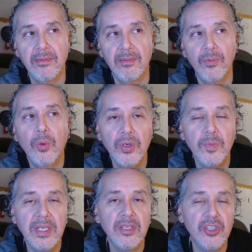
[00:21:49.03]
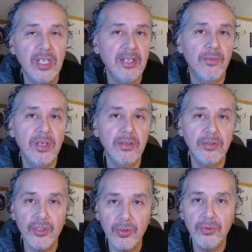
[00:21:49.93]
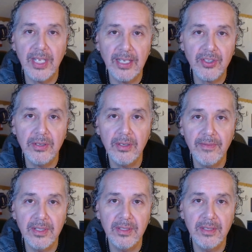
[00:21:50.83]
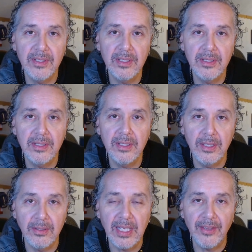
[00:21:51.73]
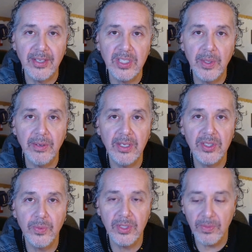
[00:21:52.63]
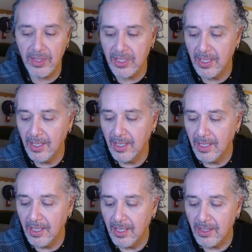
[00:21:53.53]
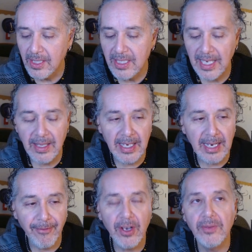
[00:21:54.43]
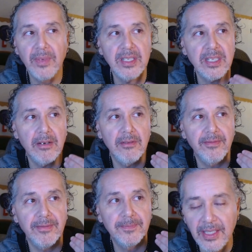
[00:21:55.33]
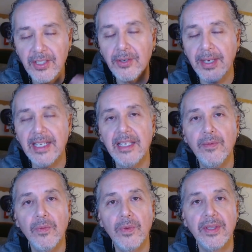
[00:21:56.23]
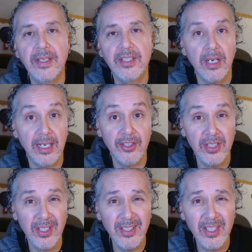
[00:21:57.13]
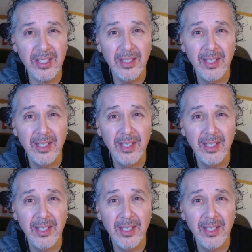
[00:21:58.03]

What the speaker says: what would be the genuine or the true nature of a near death experience, which was to say that I felt myself integrating with its consciousness